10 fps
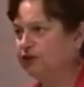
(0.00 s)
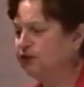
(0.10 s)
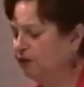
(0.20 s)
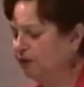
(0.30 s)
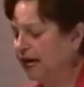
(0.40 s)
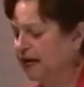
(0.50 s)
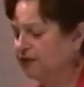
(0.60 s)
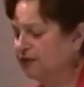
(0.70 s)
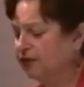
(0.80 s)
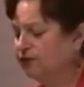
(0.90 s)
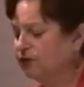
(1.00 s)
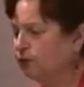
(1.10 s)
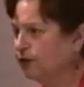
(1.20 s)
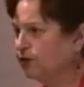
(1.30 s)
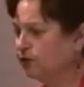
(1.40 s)
too vast, and too
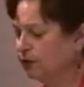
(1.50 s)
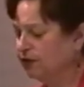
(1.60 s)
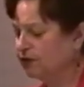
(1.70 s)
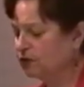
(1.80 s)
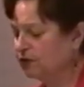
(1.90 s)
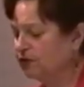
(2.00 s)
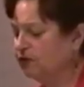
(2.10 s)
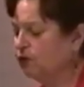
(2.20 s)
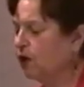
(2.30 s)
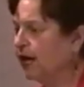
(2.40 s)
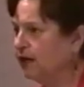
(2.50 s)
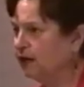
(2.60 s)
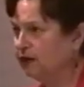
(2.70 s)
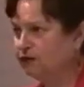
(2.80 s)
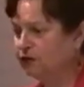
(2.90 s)
rich in resources for any
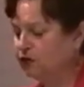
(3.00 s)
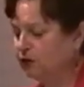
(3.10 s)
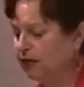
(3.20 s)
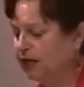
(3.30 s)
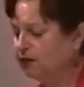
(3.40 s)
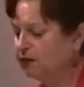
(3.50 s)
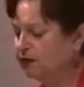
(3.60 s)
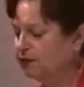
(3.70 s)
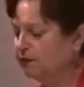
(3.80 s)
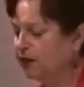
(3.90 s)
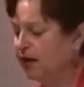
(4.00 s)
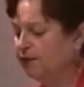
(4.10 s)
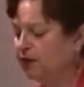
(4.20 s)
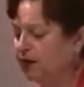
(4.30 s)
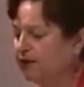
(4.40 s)
individual entity to
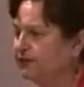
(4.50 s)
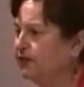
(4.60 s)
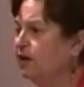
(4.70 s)
monopolize,